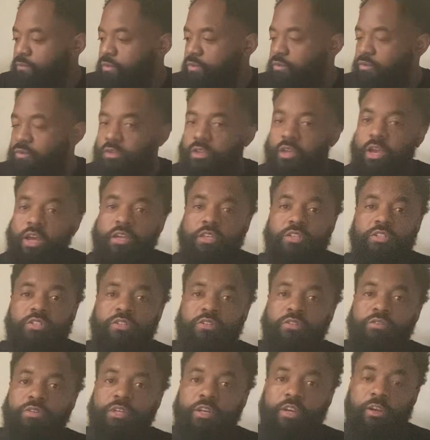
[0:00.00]
So y'all can
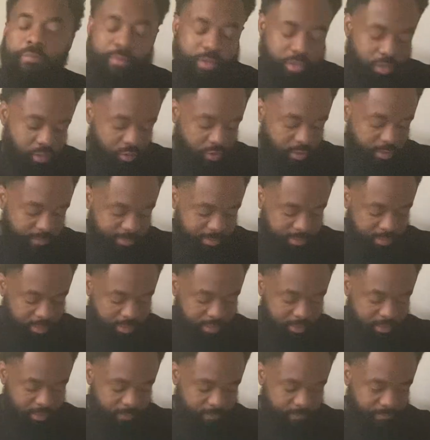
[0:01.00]
still hear me, you know what I'm
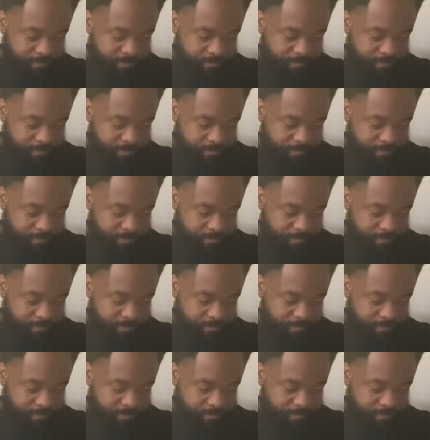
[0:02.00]
saying?